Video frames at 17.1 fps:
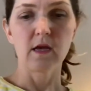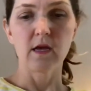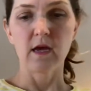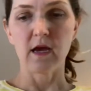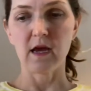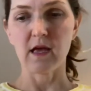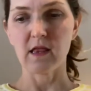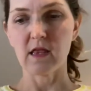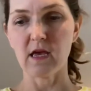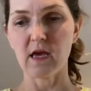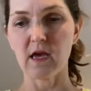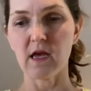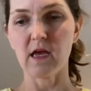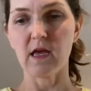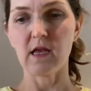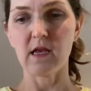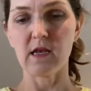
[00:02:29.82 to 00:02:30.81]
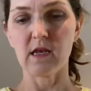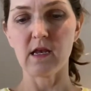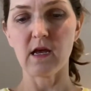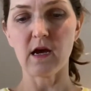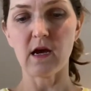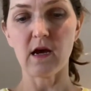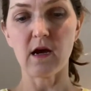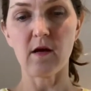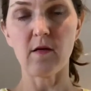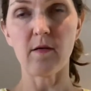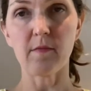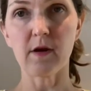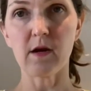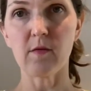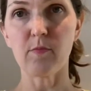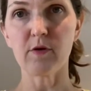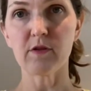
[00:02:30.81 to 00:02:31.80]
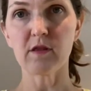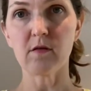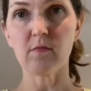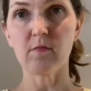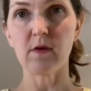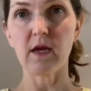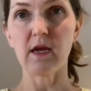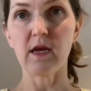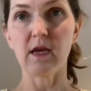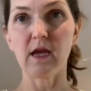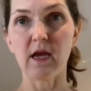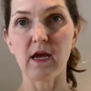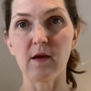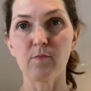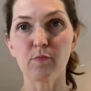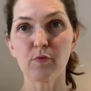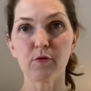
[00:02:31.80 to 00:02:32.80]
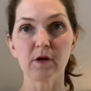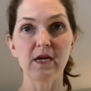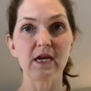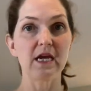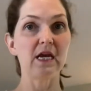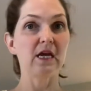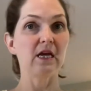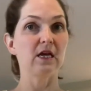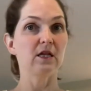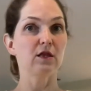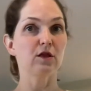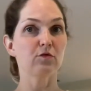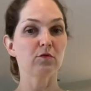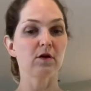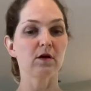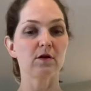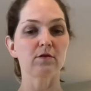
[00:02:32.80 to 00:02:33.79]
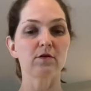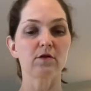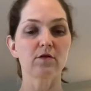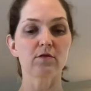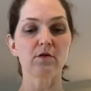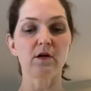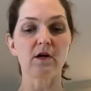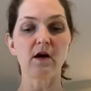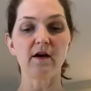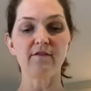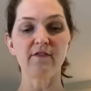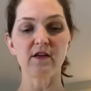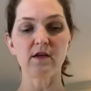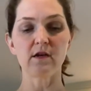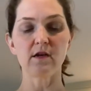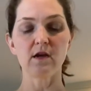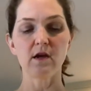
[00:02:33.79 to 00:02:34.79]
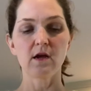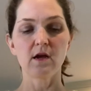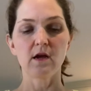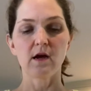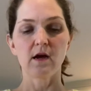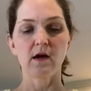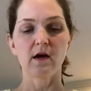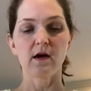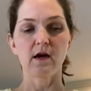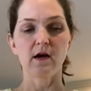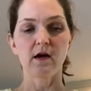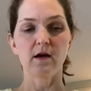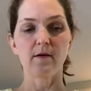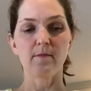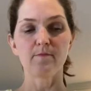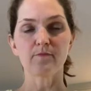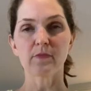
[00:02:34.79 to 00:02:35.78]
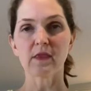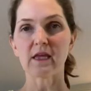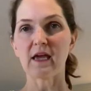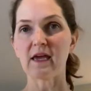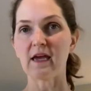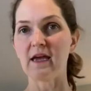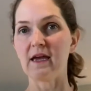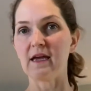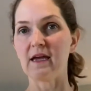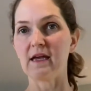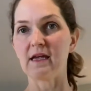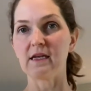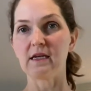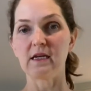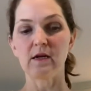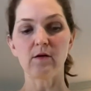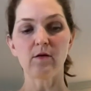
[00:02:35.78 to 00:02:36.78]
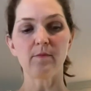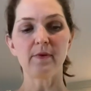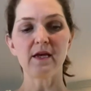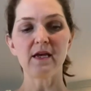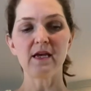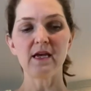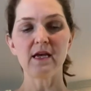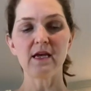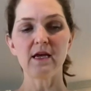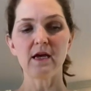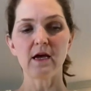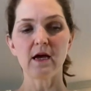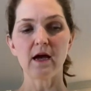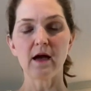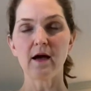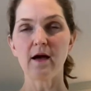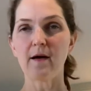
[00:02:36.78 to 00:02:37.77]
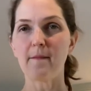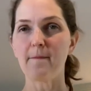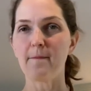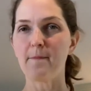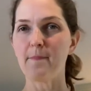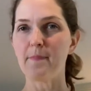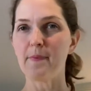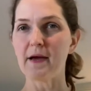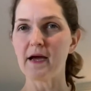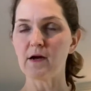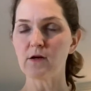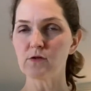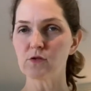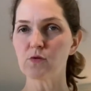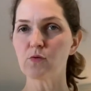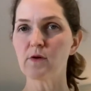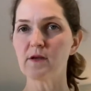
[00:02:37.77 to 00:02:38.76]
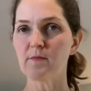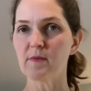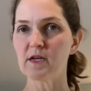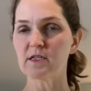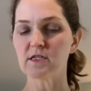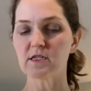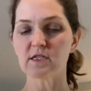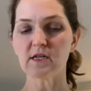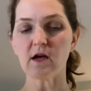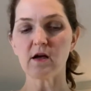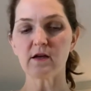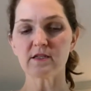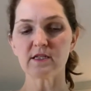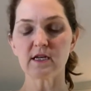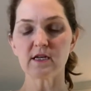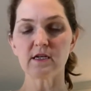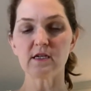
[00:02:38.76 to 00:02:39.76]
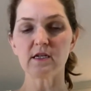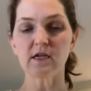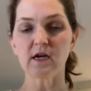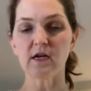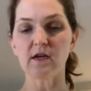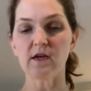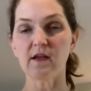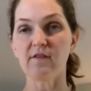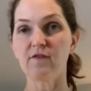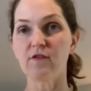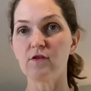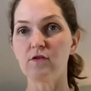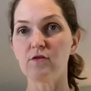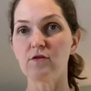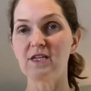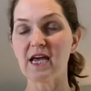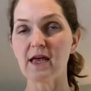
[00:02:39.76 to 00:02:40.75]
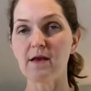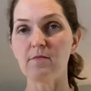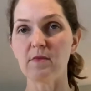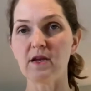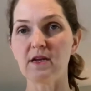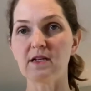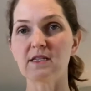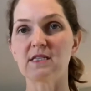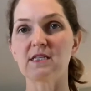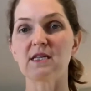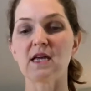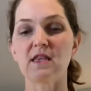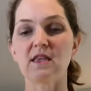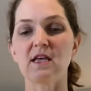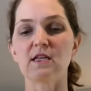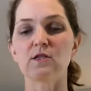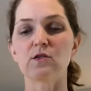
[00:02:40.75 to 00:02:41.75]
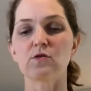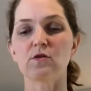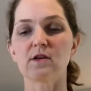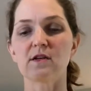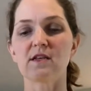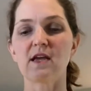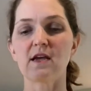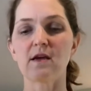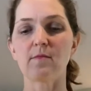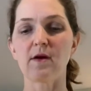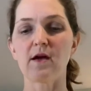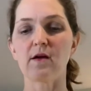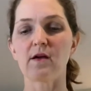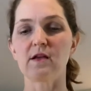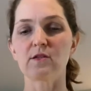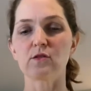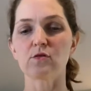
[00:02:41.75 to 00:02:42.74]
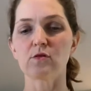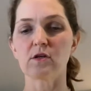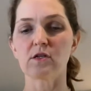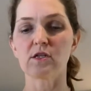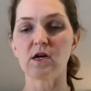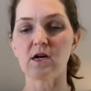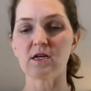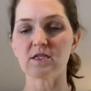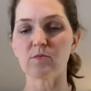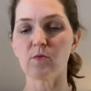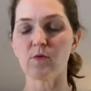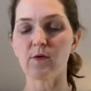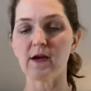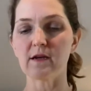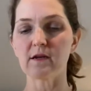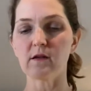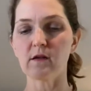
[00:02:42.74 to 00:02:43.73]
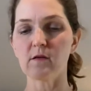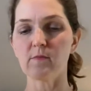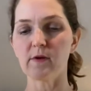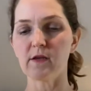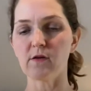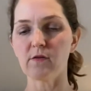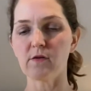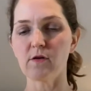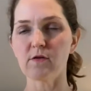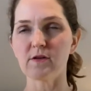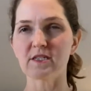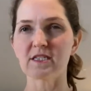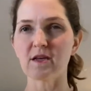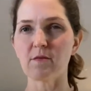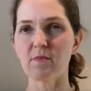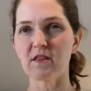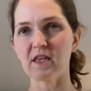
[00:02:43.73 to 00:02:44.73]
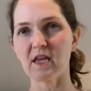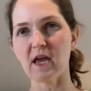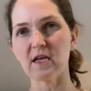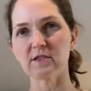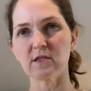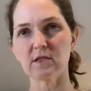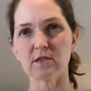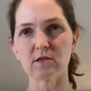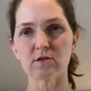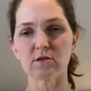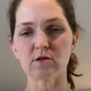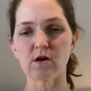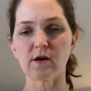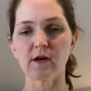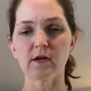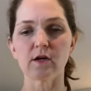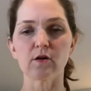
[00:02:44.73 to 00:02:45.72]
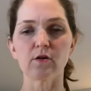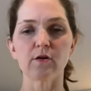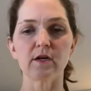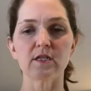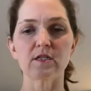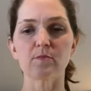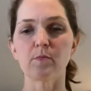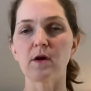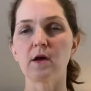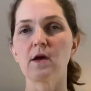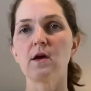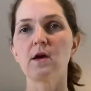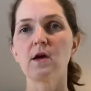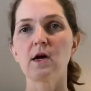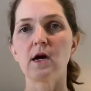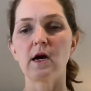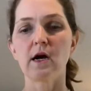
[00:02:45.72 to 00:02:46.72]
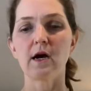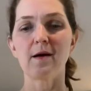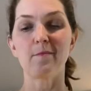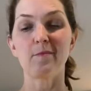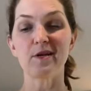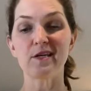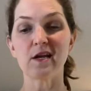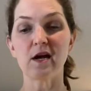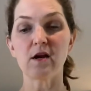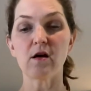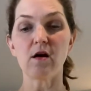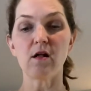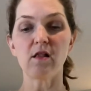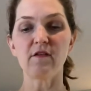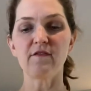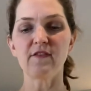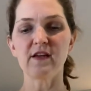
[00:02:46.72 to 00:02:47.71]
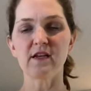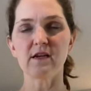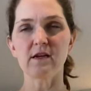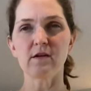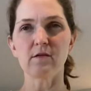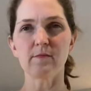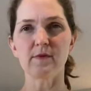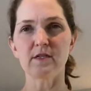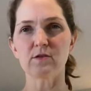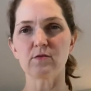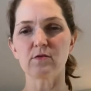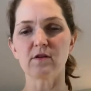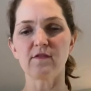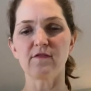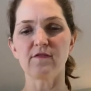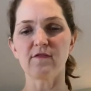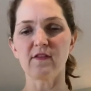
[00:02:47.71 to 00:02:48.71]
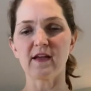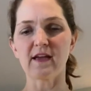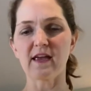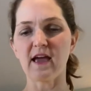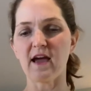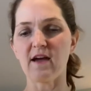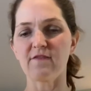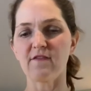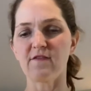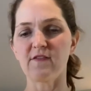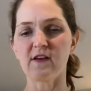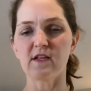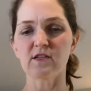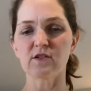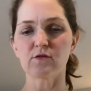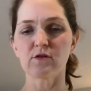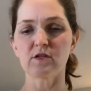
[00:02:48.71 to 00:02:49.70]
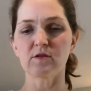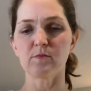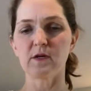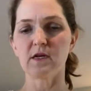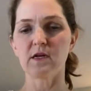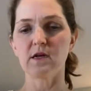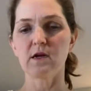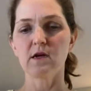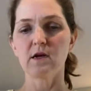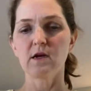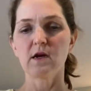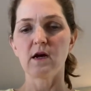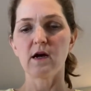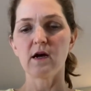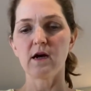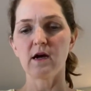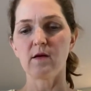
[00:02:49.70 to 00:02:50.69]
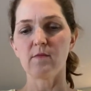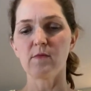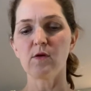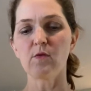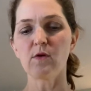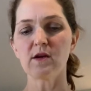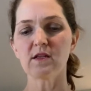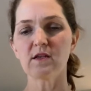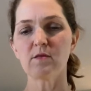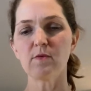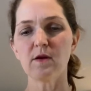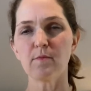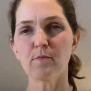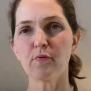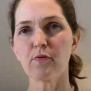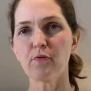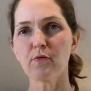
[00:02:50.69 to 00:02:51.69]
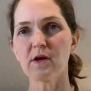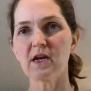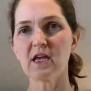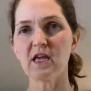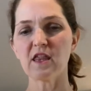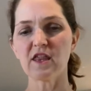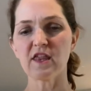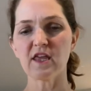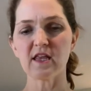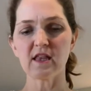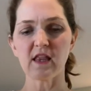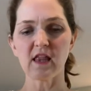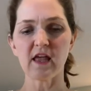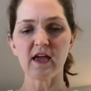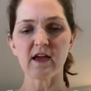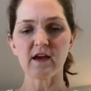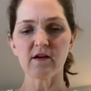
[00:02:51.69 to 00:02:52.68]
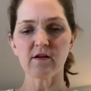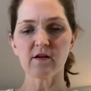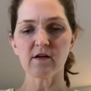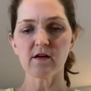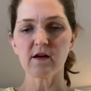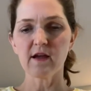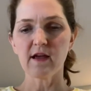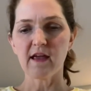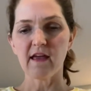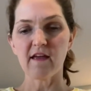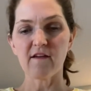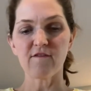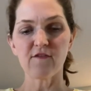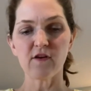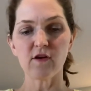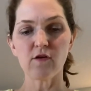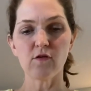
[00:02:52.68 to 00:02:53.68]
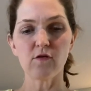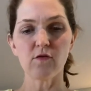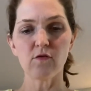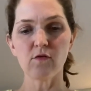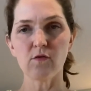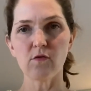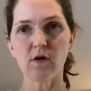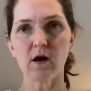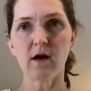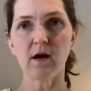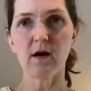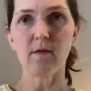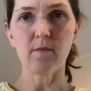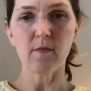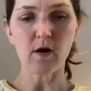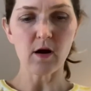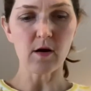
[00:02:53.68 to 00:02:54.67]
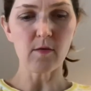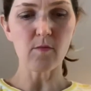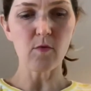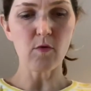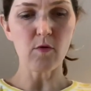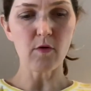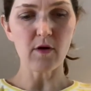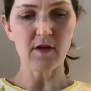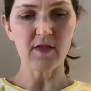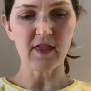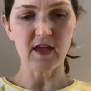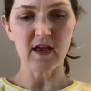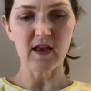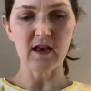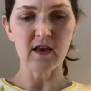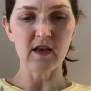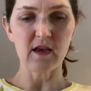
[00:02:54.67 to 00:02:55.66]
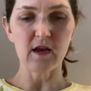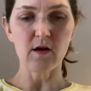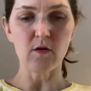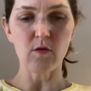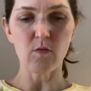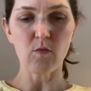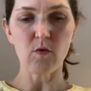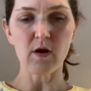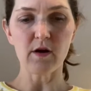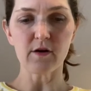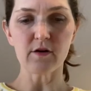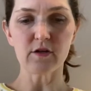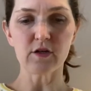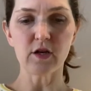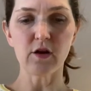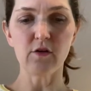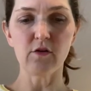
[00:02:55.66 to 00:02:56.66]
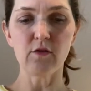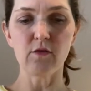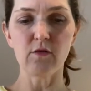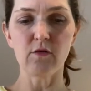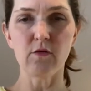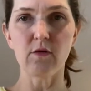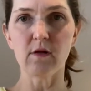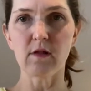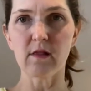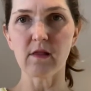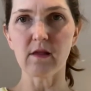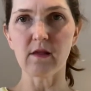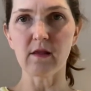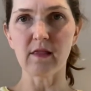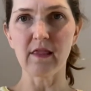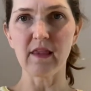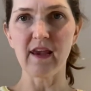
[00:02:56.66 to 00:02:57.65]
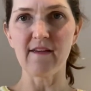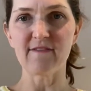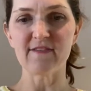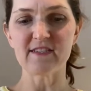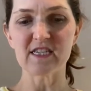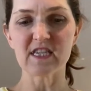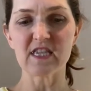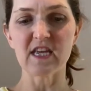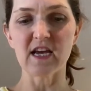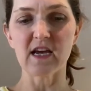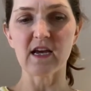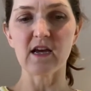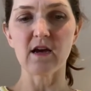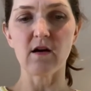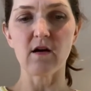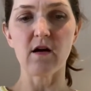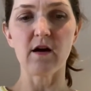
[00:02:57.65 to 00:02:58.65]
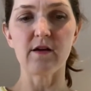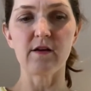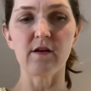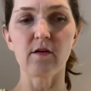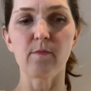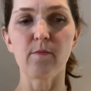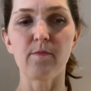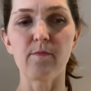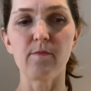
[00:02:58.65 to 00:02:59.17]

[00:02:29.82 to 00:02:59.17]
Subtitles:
And then I'm going to put them in a preheated 300-degree oven, and it'll be about 20 minutes all said and done. If you do 10 minutes and then sort of take them out and sort of toss them around a little bit, you'll notice some of the edges are starting to crisp, but not all of it, and it'll be sort of like half of it is crispy. You want it to be a pretty thin layer. If you are more than 1 or 2 leaves thick on your